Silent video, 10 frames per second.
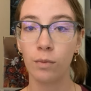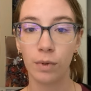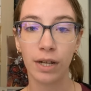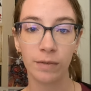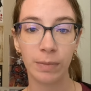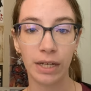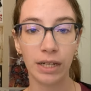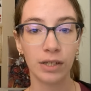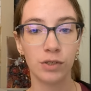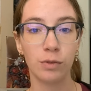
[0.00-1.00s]
would have been
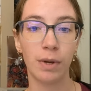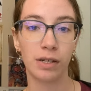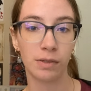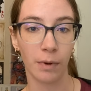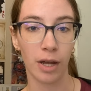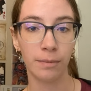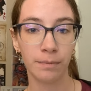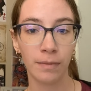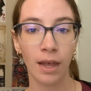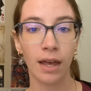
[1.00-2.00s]
a 2-page spread
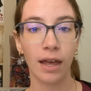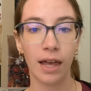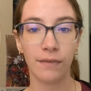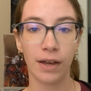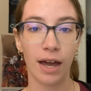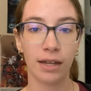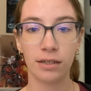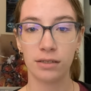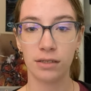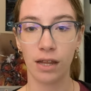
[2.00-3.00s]
if I
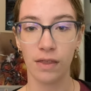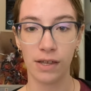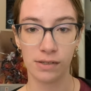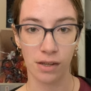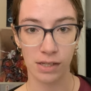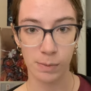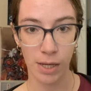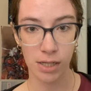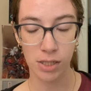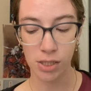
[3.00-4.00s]
hadn't done this on this
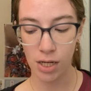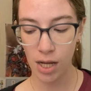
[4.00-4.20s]
page,